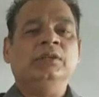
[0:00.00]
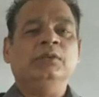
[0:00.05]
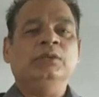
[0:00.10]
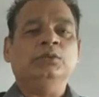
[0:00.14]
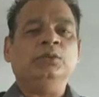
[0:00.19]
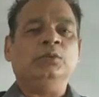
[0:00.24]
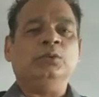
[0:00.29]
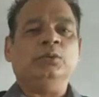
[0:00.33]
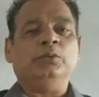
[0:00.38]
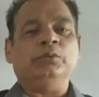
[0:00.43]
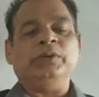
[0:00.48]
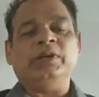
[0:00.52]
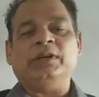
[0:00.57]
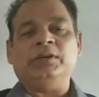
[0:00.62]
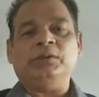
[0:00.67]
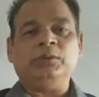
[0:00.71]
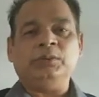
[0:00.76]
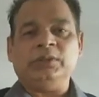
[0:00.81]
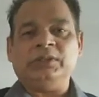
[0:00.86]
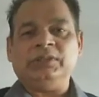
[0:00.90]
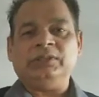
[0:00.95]
So we are
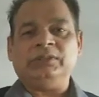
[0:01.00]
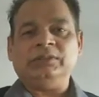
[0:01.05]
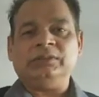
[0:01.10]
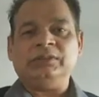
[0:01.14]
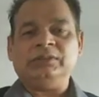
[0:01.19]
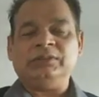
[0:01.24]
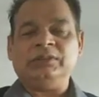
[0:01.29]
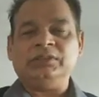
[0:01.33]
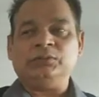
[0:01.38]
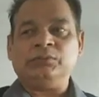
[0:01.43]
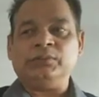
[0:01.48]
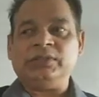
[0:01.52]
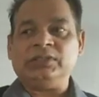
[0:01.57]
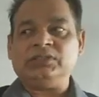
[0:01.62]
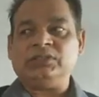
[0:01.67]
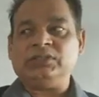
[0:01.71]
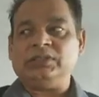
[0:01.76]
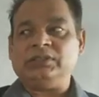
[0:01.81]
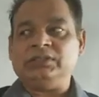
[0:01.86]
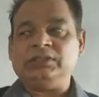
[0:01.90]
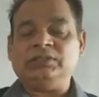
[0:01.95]
doing this
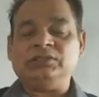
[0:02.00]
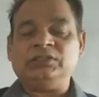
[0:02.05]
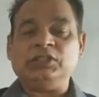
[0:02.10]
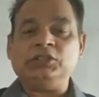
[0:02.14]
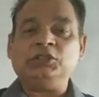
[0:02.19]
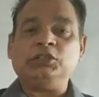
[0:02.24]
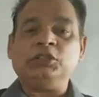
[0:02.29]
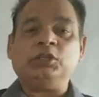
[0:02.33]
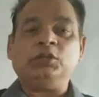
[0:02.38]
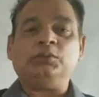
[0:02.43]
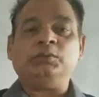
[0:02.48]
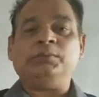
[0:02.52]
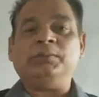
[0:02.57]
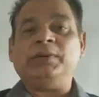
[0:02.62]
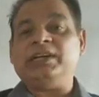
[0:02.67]
question in center of